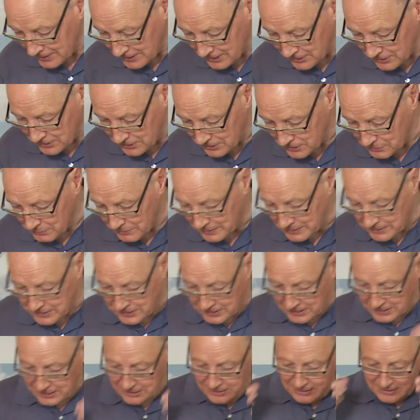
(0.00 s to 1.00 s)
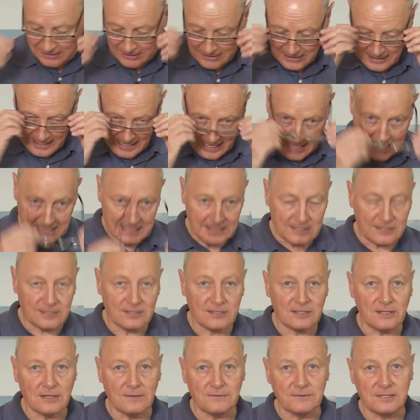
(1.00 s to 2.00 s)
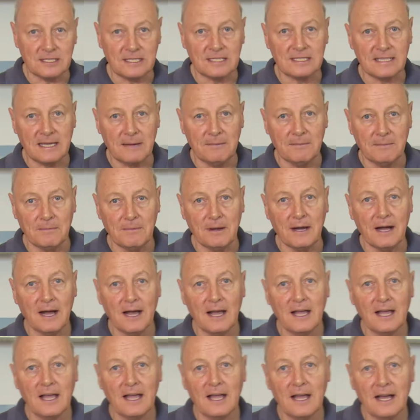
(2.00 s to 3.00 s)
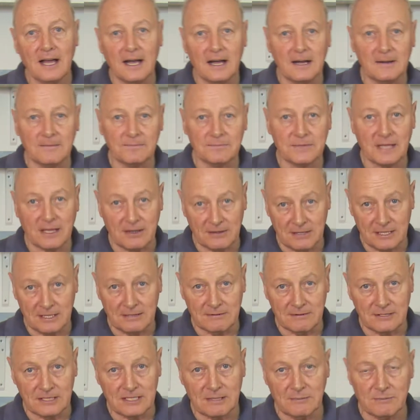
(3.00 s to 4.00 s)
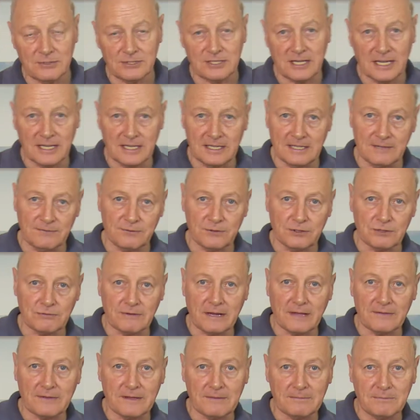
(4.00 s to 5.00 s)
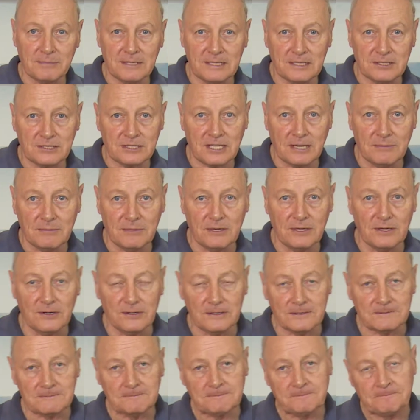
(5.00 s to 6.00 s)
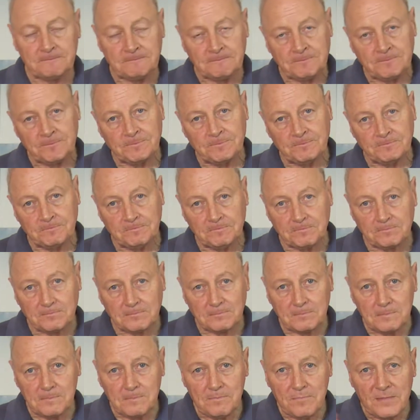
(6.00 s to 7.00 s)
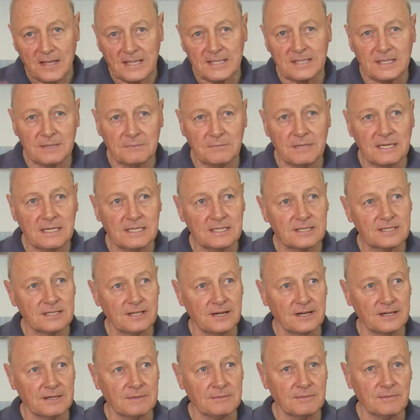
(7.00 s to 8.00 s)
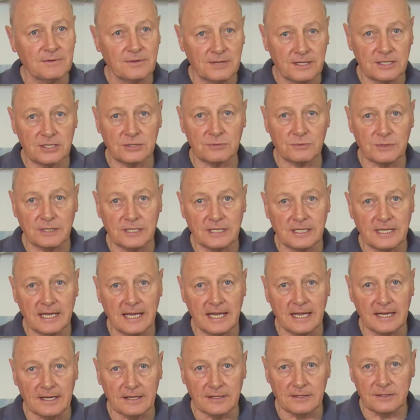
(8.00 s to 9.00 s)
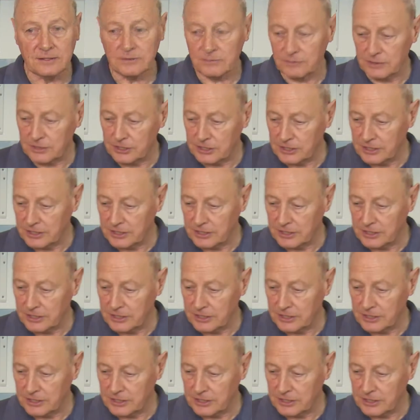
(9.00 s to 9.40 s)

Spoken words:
it's the 28th of December, down here in Somerset, and if you're around then please come along. In the meantime, this weekend, which